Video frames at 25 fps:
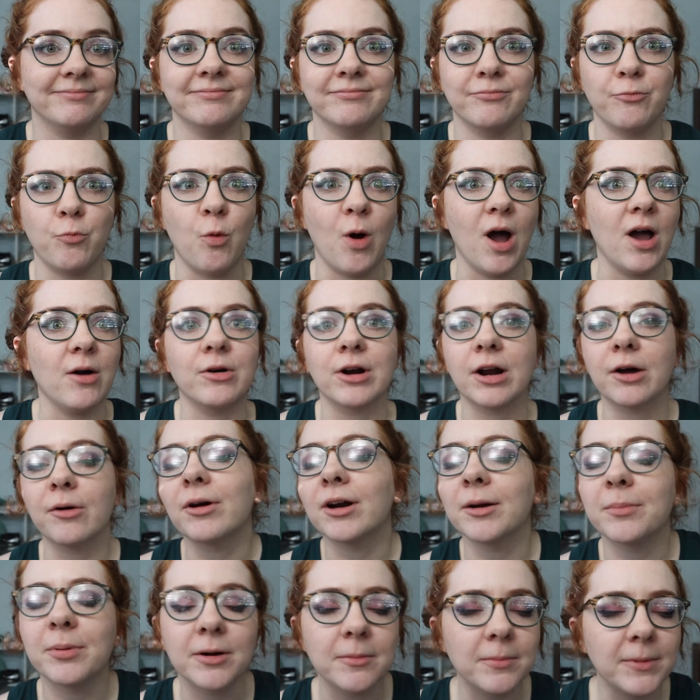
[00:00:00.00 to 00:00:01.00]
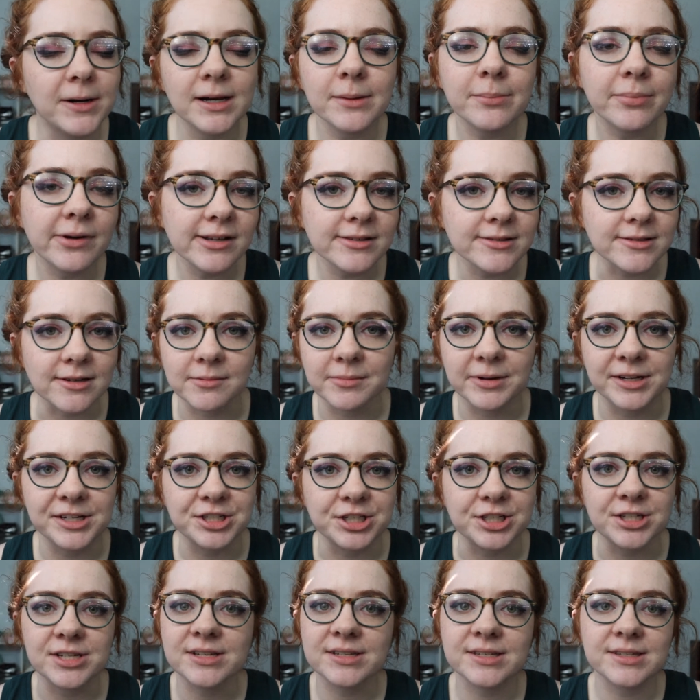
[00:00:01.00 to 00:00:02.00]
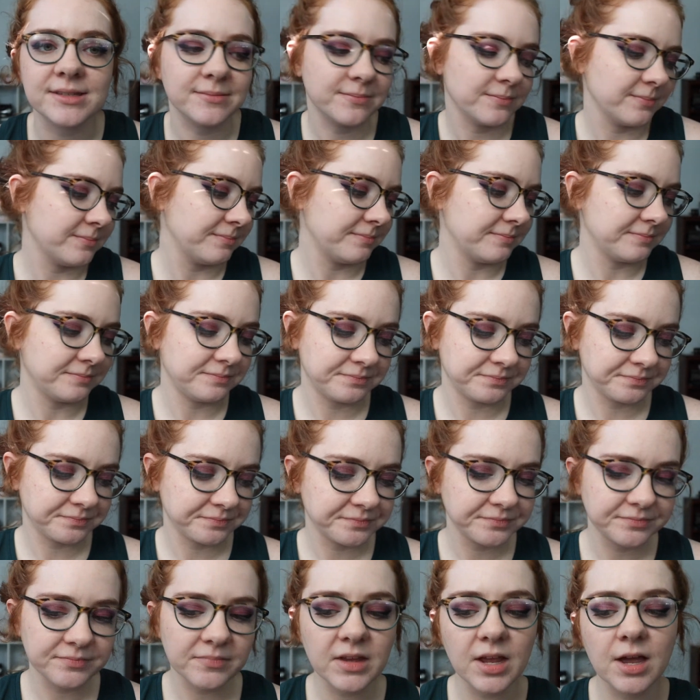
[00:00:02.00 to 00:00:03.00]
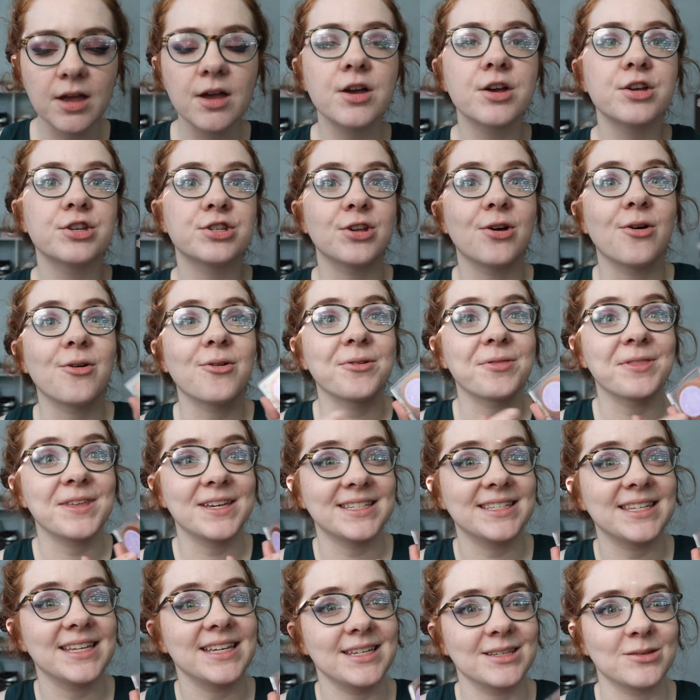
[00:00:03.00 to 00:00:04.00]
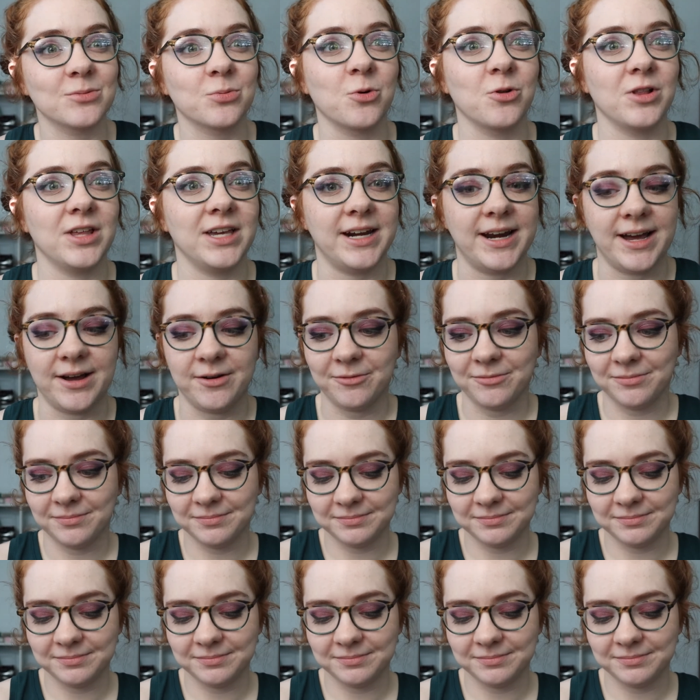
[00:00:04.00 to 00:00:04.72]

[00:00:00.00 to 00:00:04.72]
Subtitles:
why would I want to put a muddy bronzer on my cheeks? So this is rolling out.